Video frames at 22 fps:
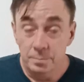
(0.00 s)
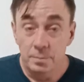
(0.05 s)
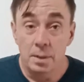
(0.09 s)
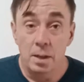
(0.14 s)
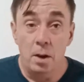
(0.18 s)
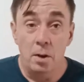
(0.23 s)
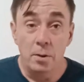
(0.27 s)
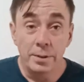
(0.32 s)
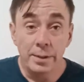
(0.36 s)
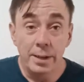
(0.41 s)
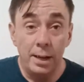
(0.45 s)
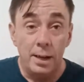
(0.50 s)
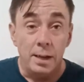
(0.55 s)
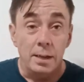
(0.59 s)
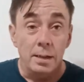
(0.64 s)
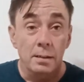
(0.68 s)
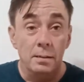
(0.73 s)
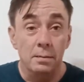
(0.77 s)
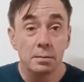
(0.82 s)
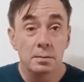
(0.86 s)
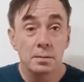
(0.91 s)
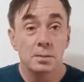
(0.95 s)
Okay,
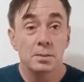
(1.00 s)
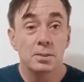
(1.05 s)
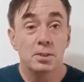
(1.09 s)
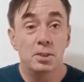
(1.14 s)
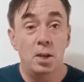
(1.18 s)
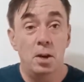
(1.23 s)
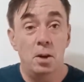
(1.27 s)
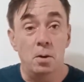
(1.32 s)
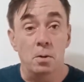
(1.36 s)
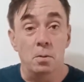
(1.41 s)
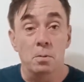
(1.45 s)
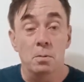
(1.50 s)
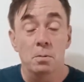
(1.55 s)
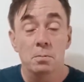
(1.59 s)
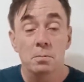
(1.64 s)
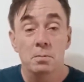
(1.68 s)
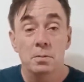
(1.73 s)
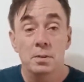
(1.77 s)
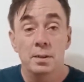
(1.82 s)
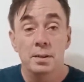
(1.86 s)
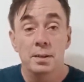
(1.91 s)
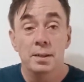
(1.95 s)
so
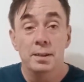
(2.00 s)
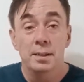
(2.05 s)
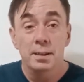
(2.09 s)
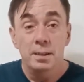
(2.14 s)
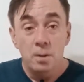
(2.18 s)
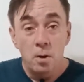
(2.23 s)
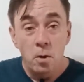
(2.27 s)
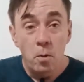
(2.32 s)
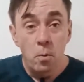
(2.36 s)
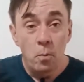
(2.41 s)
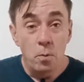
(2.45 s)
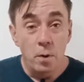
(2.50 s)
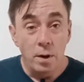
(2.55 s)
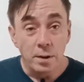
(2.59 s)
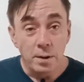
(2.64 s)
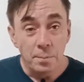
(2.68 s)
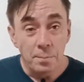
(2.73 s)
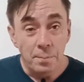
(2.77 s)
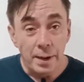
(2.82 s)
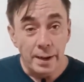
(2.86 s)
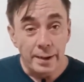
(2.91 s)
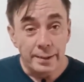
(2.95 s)
welcome
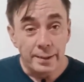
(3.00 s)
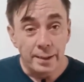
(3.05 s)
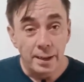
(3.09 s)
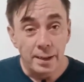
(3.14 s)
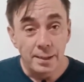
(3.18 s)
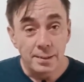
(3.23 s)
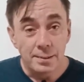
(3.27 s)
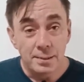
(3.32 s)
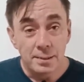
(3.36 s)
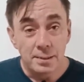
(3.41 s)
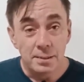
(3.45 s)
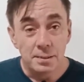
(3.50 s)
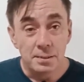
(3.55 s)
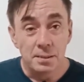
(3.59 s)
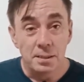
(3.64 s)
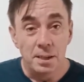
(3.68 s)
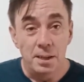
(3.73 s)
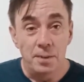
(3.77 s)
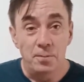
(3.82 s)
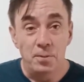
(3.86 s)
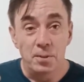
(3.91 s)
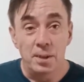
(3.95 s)
back, guys.
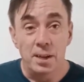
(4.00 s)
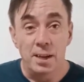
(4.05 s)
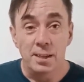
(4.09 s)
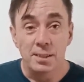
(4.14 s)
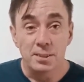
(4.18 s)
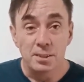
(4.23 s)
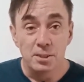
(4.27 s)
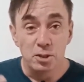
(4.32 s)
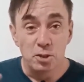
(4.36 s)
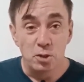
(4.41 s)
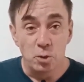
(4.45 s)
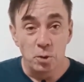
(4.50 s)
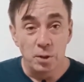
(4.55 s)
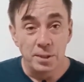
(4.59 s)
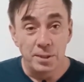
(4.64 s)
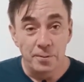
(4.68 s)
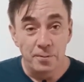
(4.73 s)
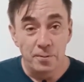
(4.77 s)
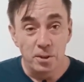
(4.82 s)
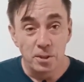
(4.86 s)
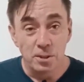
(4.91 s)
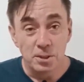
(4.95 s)
If you guys enjoyed the
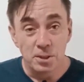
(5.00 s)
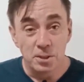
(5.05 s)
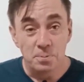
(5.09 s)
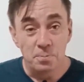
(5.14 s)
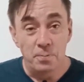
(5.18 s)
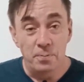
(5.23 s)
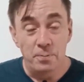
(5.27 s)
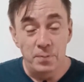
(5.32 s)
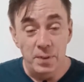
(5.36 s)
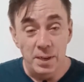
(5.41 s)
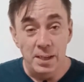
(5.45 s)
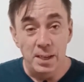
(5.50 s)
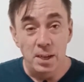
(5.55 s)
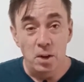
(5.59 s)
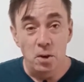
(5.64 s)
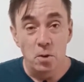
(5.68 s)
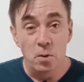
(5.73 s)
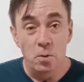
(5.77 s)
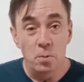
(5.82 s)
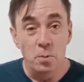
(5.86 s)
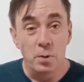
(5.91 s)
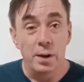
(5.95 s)
first
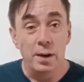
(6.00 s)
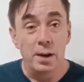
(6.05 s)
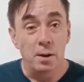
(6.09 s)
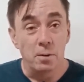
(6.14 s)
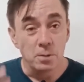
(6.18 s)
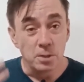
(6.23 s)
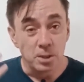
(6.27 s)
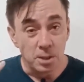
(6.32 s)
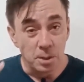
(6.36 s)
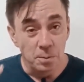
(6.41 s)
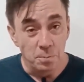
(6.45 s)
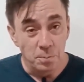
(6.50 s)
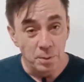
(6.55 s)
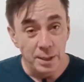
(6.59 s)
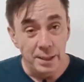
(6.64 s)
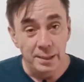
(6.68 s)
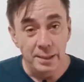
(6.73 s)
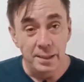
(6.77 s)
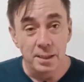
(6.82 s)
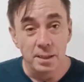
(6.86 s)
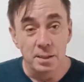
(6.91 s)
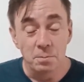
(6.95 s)
video where I was completely
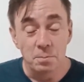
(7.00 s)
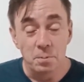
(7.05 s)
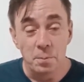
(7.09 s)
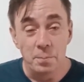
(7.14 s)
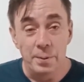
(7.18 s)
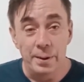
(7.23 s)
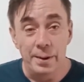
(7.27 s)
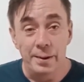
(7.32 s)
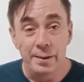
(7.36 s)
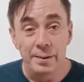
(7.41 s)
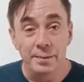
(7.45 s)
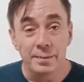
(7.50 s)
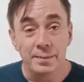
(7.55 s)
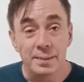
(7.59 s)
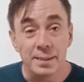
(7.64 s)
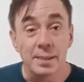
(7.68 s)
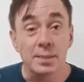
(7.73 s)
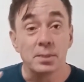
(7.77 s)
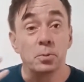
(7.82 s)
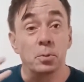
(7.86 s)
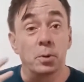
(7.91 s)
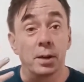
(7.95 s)
unprepared,
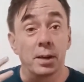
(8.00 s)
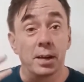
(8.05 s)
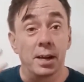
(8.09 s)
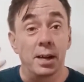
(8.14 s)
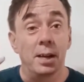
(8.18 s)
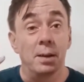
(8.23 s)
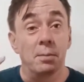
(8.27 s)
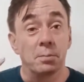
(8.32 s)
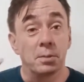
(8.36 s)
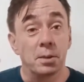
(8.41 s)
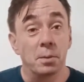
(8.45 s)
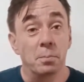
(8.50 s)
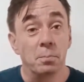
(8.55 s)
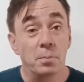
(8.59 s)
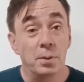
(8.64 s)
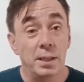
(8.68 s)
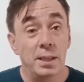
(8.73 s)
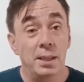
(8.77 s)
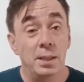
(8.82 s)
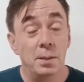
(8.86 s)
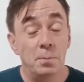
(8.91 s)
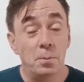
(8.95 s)
guess what? I am
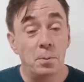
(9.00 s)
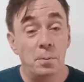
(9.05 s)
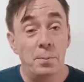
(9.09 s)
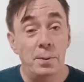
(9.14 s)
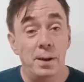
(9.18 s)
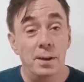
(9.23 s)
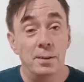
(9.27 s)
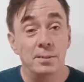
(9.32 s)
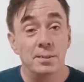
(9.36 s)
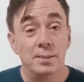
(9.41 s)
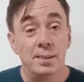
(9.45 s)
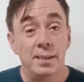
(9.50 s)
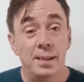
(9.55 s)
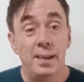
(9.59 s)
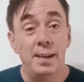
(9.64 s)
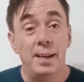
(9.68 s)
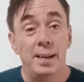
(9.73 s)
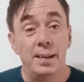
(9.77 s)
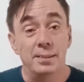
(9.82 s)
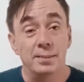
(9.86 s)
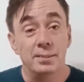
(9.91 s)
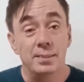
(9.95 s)
completely prepared today,
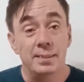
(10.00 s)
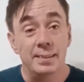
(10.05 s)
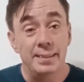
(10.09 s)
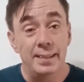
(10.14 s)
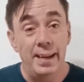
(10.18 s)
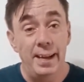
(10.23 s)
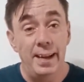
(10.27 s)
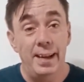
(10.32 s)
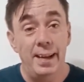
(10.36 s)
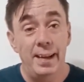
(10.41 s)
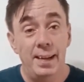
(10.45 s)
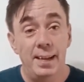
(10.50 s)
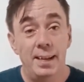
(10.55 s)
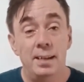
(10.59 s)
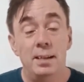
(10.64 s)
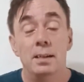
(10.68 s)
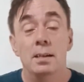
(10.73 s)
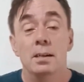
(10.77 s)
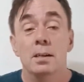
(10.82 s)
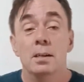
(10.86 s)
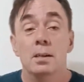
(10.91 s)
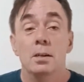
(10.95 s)
and today
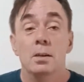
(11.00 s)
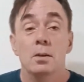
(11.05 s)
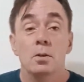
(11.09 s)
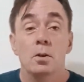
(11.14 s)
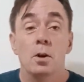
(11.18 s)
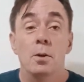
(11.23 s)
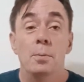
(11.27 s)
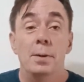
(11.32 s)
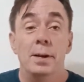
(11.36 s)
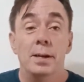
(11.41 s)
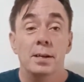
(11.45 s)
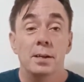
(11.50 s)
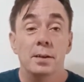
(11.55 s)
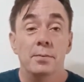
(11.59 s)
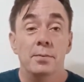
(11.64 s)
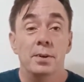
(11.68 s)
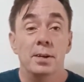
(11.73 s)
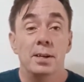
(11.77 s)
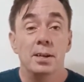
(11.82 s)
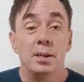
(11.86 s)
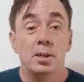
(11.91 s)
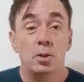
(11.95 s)
we're making a
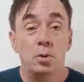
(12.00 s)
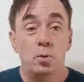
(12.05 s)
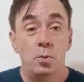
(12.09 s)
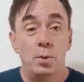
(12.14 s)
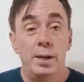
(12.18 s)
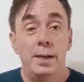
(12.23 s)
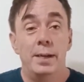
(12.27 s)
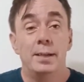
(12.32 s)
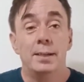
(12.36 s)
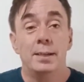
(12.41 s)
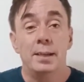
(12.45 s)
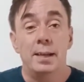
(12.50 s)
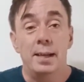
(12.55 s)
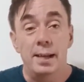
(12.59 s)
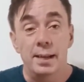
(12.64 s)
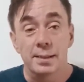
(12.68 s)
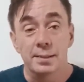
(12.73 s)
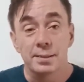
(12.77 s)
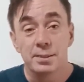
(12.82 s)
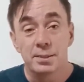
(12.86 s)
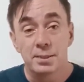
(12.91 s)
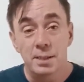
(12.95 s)
very quick and
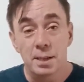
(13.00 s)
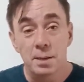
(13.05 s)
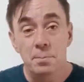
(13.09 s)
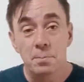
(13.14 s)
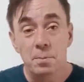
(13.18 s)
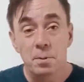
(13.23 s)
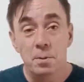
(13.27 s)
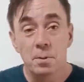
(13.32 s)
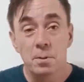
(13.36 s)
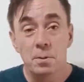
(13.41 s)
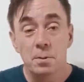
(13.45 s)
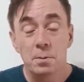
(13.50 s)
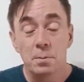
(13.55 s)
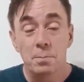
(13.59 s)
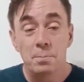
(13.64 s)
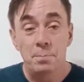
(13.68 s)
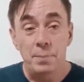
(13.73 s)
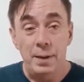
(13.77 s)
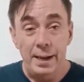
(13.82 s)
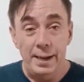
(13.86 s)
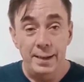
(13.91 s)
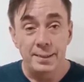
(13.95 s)
simple
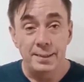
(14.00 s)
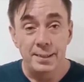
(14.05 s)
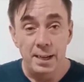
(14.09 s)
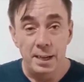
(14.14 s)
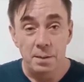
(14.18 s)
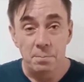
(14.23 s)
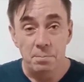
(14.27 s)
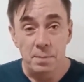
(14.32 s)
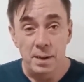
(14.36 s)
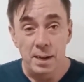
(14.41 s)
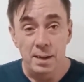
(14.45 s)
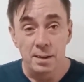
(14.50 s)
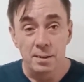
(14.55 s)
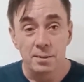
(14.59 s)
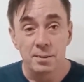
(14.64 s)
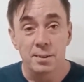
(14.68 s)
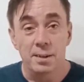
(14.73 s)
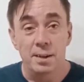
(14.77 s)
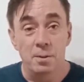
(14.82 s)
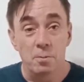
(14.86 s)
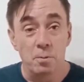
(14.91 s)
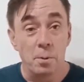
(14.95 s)
pancake batter,
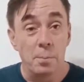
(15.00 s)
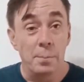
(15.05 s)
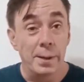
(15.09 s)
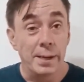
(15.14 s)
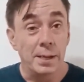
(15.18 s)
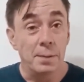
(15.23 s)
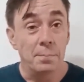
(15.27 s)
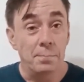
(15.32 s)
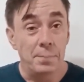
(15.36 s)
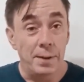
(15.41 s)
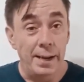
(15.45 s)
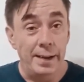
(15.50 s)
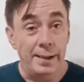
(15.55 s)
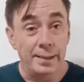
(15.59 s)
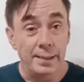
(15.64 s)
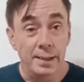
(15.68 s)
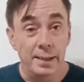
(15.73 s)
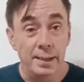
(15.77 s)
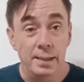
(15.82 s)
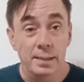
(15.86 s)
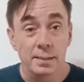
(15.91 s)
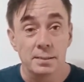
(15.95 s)
and we're making
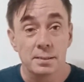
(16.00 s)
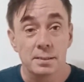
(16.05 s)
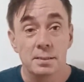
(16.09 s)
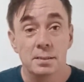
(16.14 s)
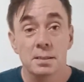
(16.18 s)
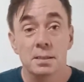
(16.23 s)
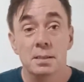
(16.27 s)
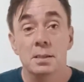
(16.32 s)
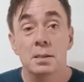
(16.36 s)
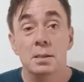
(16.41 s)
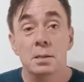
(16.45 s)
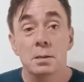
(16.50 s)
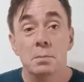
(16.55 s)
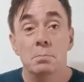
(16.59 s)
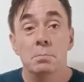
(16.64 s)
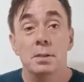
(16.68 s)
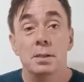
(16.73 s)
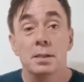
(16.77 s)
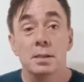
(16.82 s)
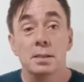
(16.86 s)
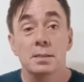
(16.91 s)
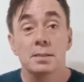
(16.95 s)
pancakes
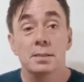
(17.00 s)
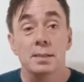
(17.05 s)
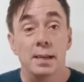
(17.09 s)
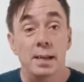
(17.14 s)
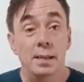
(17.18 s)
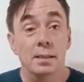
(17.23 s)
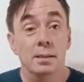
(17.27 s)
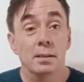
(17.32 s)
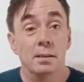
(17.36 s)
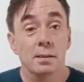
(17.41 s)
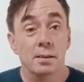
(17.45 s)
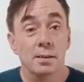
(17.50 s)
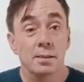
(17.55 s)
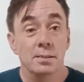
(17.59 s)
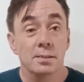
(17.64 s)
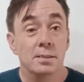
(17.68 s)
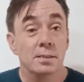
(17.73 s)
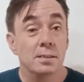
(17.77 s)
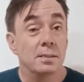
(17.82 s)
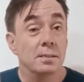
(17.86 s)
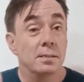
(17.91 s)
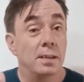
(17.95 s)
because the
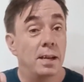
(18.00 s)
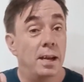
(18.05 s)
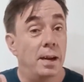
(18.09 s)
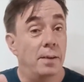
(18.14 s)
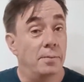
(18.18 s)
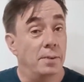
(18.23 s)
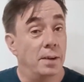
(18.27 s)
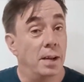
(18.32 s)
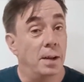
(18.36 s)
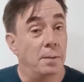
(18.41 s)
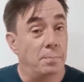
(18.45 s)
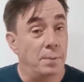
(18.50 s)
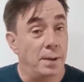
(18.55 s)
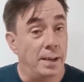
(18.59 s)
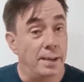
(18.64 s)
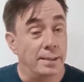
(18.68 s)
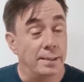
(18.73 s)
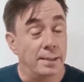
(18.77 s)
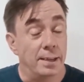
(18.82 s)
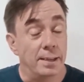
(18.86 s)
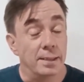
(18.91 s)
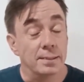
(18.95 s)
in-laws haven't had
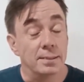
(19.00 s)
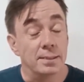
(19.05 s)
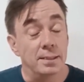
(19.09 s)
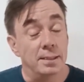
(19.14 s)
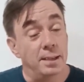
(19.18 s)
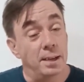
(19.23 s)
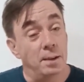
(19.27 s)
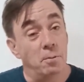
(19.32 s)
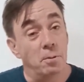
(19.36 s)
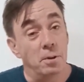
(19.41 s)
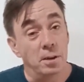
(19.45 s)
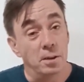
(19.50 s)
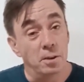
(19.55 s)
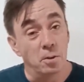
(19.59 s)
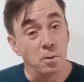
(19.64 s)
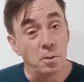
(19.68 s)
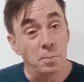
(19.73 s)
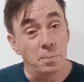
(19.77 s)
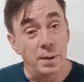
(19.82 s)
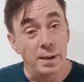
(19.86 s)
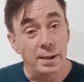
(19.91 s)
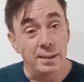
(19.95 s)
pancakes and they want to know what
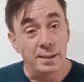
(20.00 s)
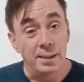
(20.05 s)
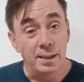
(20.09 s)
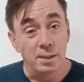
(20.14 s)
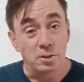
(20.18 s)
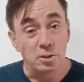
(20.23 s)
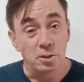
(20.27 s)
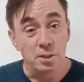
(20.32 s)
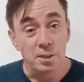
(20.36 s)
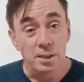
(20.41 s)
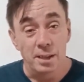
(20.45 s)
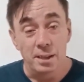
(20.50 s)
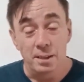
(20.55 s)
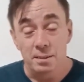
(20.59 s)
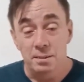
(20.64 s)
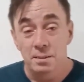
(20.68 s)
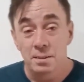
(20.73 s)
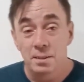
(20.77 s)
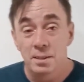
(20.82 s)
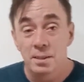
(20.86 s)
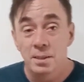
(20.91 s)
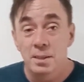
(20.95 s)
pancakes are like.
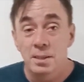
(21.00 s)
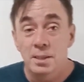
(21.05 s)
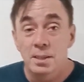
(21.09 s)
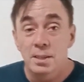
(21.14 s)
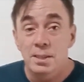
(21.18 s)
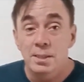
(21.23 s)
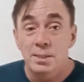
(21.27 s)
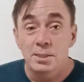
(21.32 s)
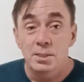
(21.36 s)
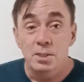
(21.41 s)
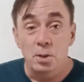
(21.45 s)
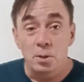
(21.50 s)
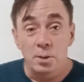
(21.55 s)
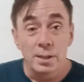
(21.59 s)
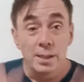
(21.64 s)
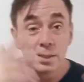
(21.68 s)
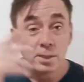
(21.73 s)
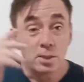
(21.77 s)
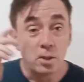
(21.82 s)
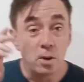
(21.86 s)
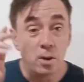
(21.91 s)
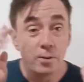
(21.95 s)
So let's
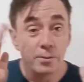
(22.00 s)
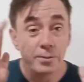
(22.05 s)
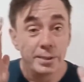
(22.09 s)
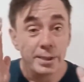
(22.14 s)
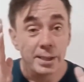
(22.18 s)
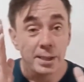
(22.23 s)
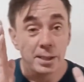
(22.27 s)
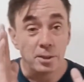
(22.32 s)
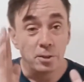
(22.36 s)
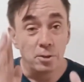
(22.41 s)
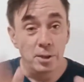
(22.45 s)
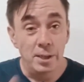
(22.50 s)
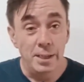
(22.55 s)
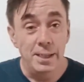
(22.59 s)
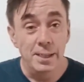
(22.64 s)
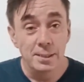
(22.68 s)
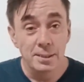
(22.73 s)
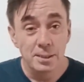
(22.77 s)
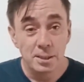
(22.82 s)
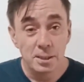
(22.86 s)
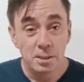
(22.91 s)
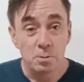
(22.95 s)
go over the
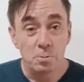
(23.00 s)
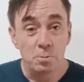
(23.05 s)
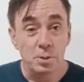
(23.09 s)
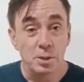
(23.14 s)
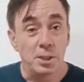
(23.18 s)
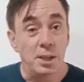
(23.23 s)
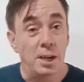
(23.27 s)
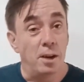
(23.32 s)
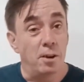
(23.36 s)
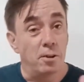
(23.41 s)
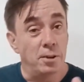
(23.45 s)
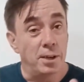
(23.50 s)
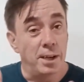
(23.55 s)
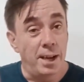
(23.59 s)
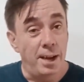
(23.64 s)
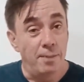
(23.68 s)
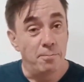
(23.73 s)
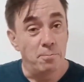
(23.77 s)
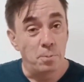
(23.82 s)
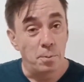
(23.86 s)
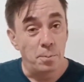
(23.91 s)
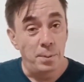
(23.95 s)
ingredients, which I already
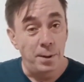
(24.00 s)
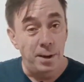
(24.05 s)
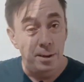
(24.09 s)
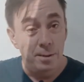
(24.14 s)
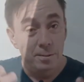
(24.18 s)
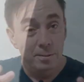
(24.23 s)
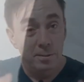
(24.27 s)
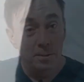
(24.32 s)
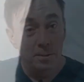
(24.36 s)
have prepared.